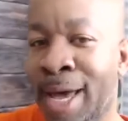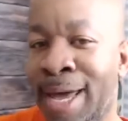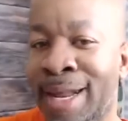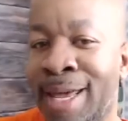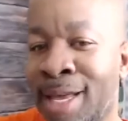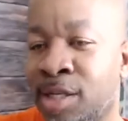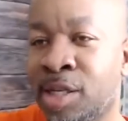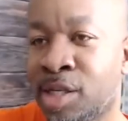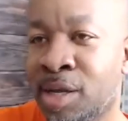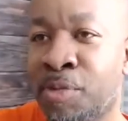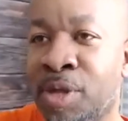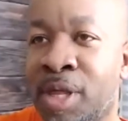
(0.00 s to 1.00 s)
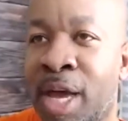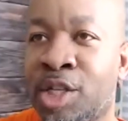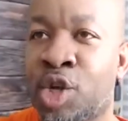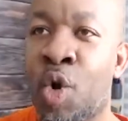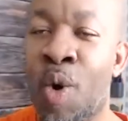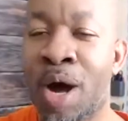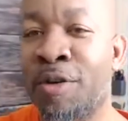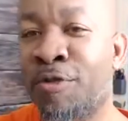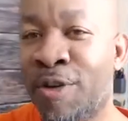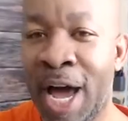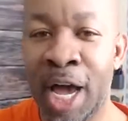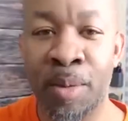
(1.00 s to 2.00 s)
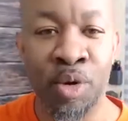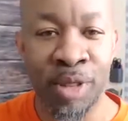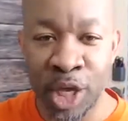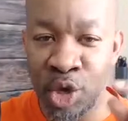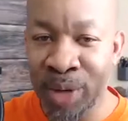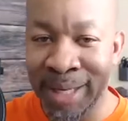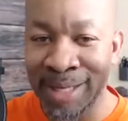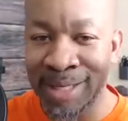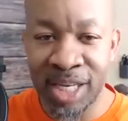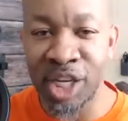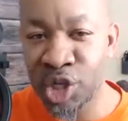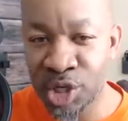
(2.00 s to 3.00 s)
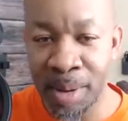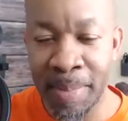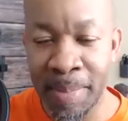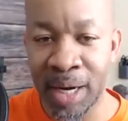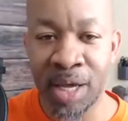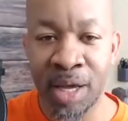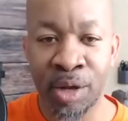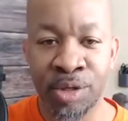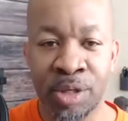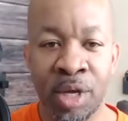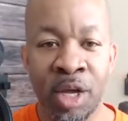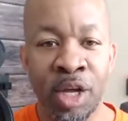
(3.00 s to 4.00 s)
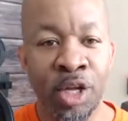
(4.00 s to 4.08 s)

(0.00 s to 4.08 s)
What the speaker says: and is it something that's quantifiable that you can teach somebody else